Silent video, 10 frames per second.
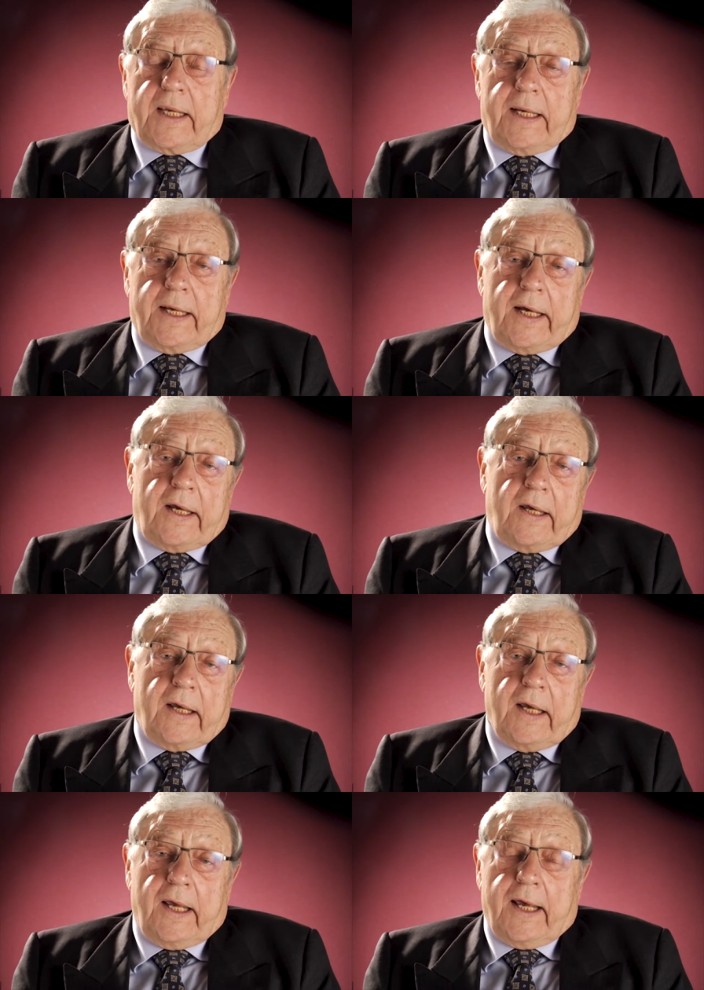And
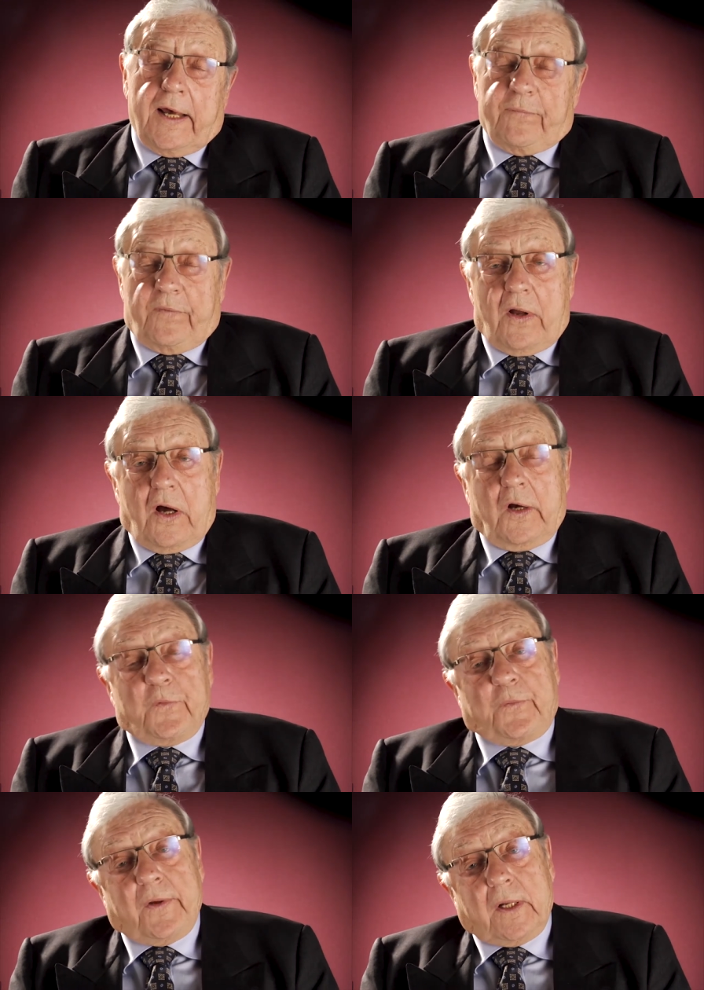I have
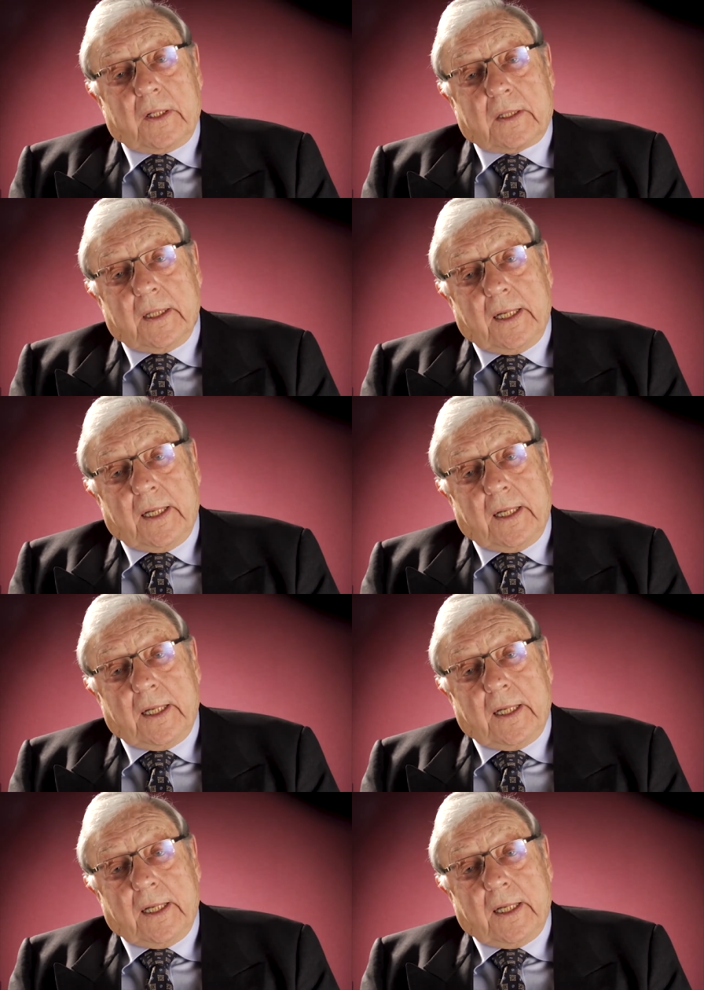long felt